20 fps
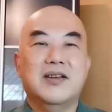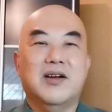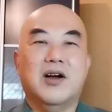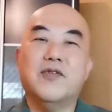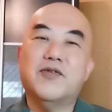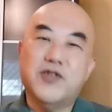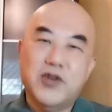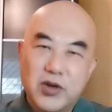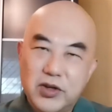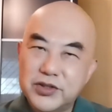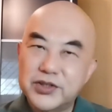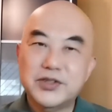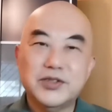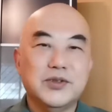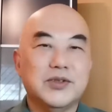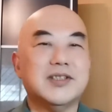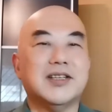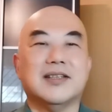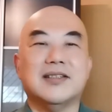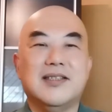Of course,
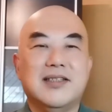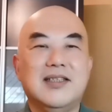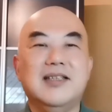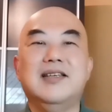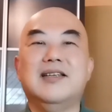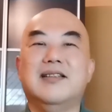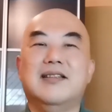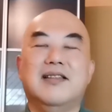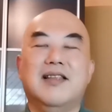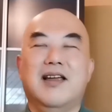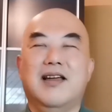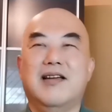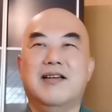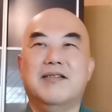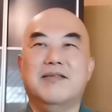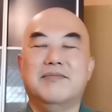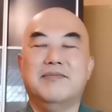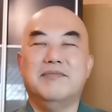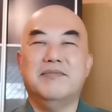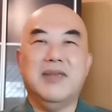to succeed, there
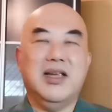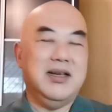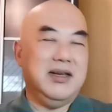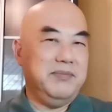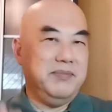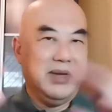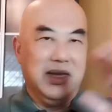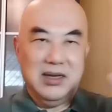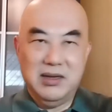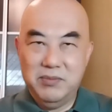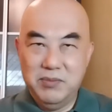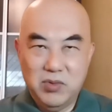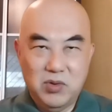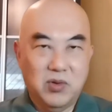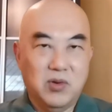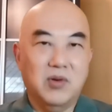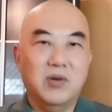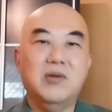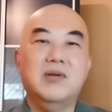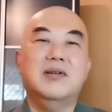are many, many
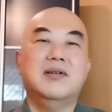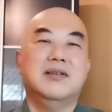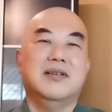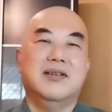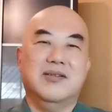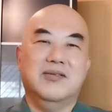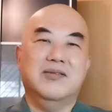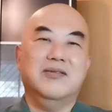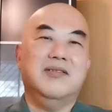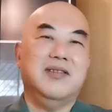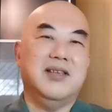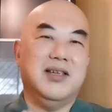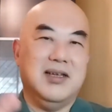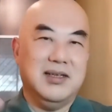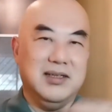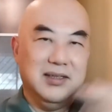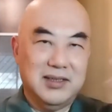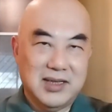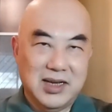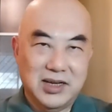more, you know,
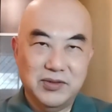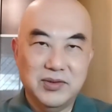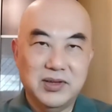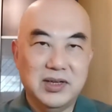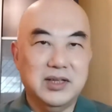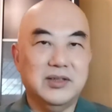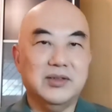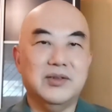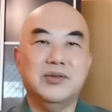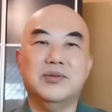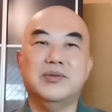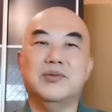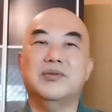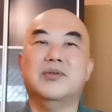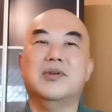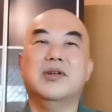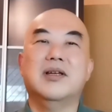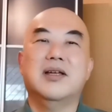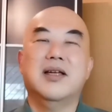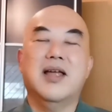things that you need to